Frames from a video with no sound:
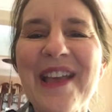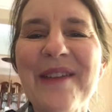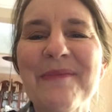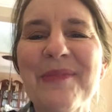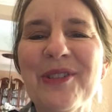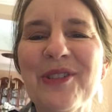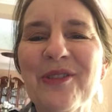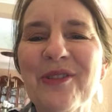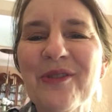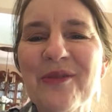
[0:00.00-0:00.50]

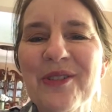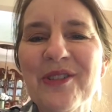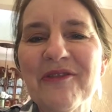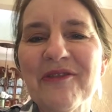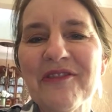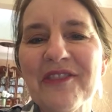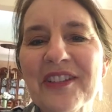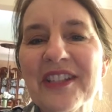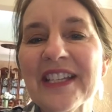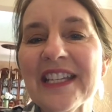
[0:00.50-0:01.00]
But you're going to
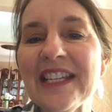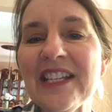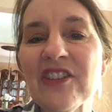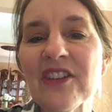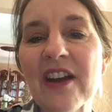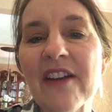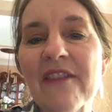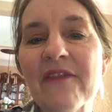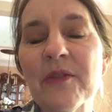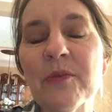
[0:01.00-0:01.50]
fill each
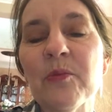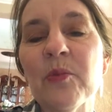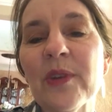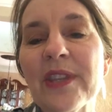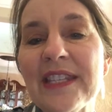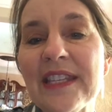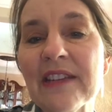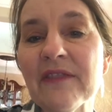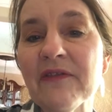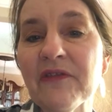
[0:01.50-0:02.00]
of them
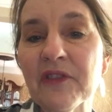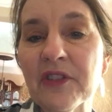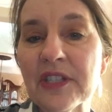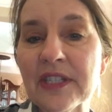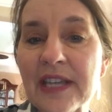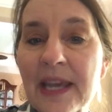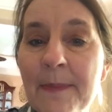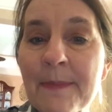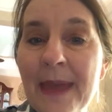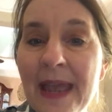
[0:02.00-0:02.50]
with different
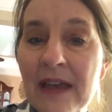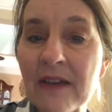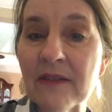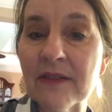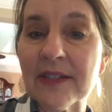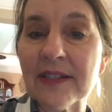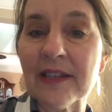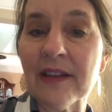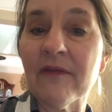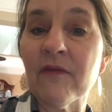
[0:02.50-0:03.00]

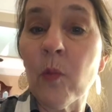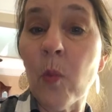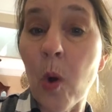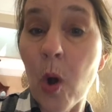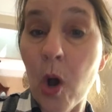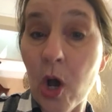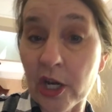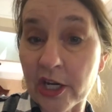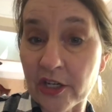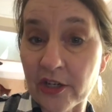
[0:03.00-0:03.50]
amounts of
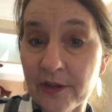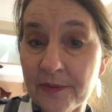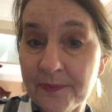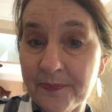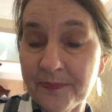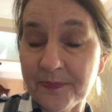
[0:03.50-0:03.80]
water